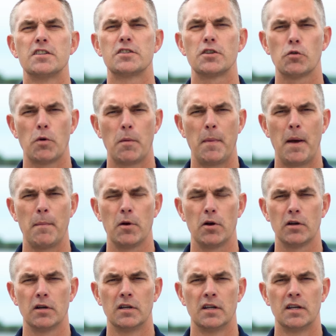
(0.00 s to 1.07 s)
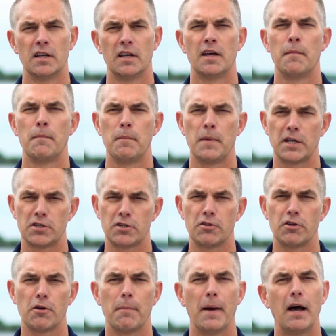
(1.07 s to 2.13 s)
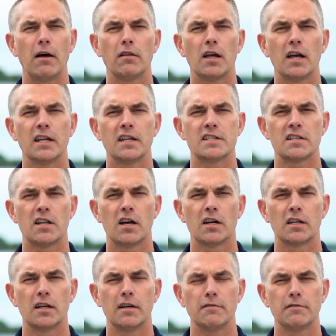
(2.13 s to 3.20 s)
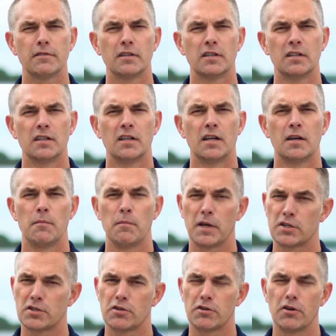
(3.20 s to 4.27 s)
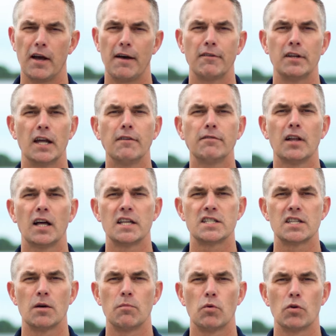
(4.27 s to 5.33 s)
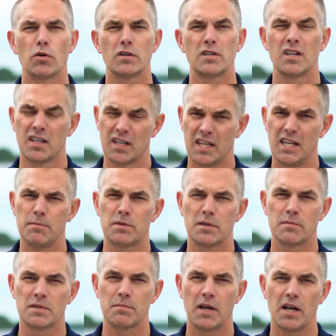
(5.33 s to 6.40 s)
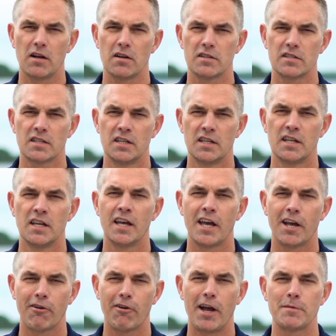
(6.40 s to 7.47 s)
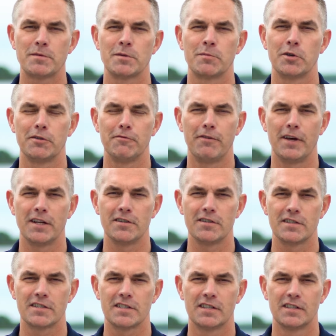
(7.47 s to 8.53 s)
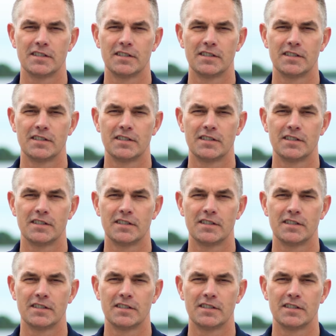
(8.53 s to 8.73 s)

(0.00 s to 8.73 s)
So remember, make sure your bow line is long enough, make sure you have enough lines on board, keep some spares, and grab some good fenders.